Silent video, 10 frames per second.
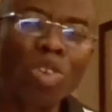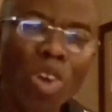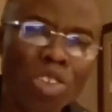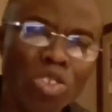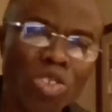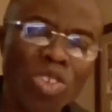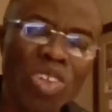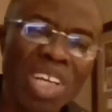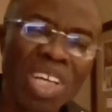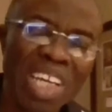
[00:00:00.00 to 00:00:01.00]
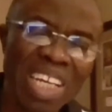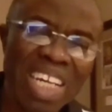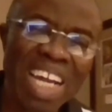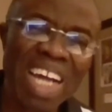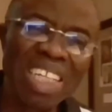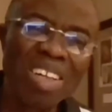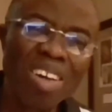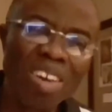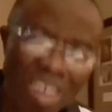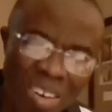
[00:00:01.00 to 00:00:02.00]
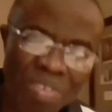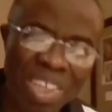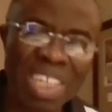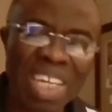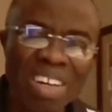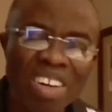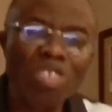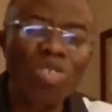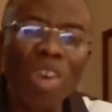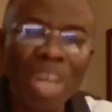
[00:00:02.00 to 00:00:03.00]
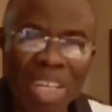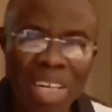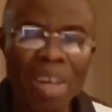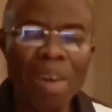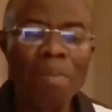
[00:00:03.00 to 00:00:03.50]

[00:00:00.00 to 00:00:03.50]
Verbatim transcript: lost in the Garden of Eden, restoring